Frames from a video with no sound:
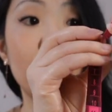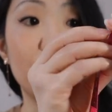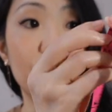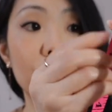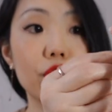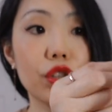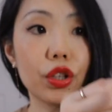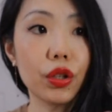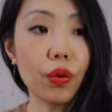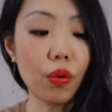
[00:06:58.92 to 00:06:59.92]

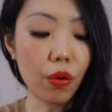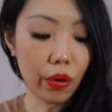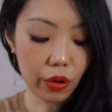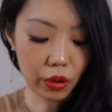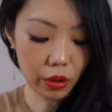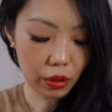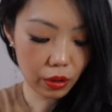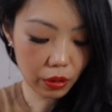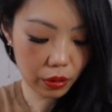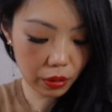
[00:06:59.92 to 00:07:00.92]
inch
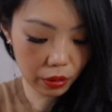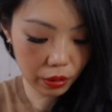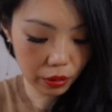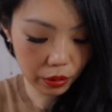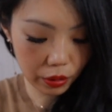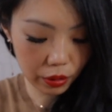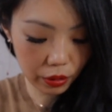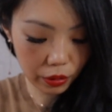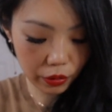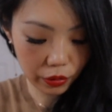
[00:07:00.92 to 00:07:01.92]
or
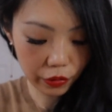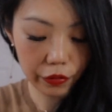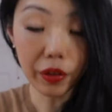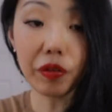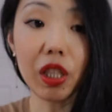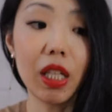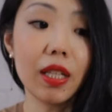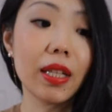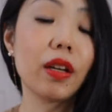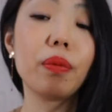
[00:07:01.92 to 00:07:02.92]
50
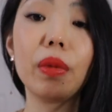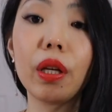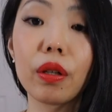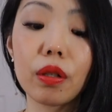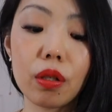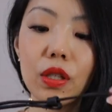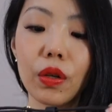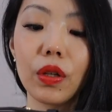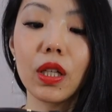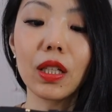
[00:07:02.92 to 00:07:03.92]
centimeters. So
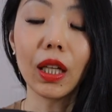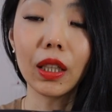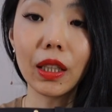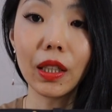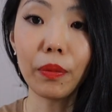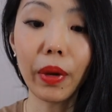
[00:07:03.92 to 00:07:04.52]
you can technically